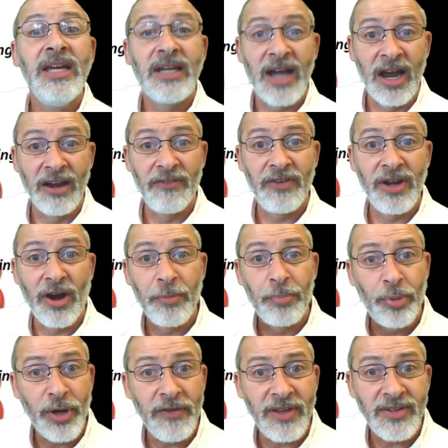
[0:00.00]
Kind of in our
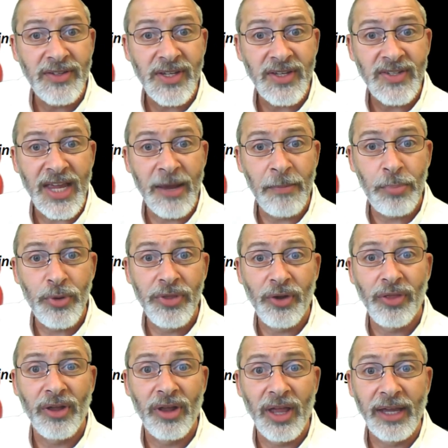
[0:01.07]
previous example,
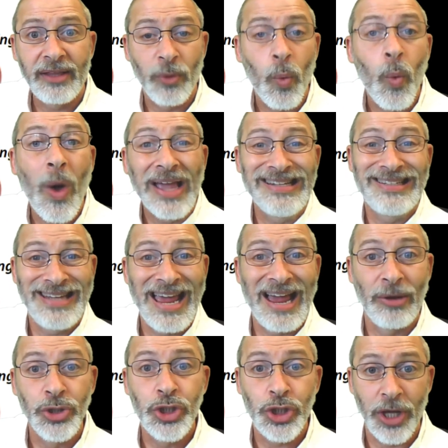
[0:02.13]
they're like the white
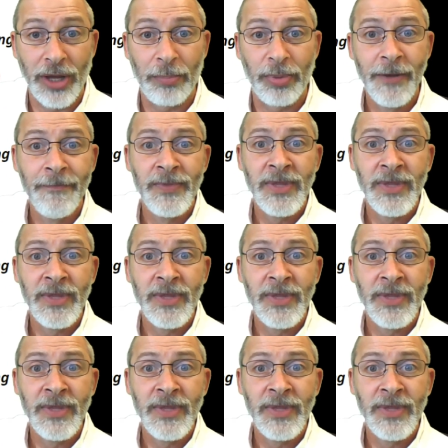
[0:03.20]
township